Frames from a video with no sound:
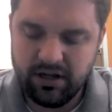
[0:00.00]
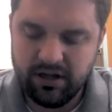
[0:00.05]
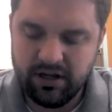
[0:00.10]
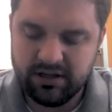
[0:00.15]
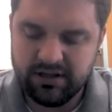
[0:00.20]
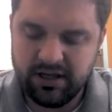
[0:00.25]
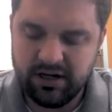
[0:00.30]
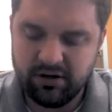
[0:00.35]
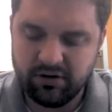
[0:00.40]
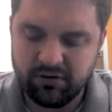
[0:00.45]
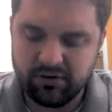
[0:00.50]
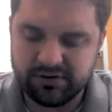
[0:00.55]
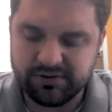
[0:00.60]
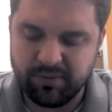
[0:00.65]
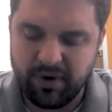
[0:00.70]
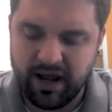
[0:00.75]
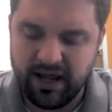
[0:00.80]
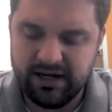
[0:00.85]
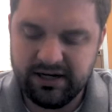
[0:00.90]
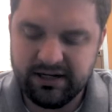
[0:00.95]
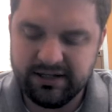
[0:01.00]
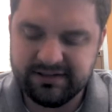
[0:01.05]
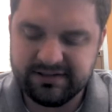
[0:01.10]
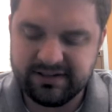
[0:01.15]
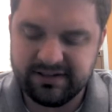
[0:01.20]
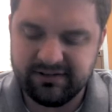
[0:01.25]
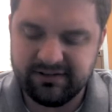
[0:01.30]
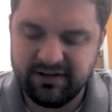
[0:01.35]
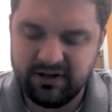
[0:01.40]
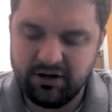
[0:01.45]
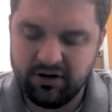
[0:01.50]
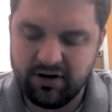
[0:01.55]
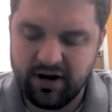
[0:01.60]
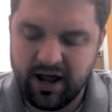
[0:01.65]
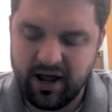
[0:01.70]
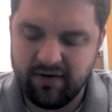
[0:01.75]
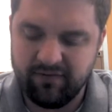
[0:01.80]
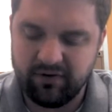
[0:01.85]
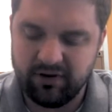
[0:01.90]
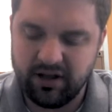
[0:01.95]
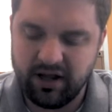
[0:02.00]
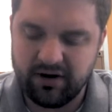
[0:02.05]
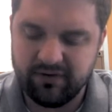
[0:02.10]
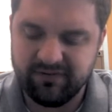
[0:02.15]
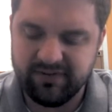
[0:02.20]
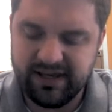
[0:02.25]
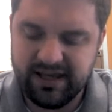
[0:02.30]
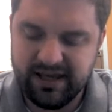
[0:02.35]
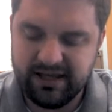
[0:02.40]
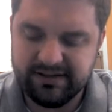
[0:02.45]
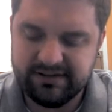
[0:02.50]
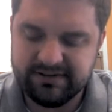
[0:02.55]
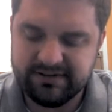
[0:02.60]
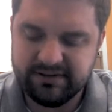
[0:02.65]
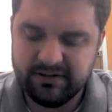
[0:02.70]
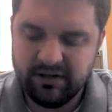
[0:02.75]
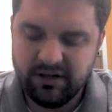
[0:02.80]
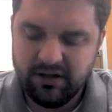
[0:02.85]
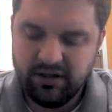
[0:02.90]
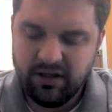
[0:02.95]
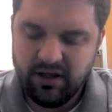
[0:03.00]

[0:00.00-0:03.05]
And then, of course, why Indians continue to have a lot of kids.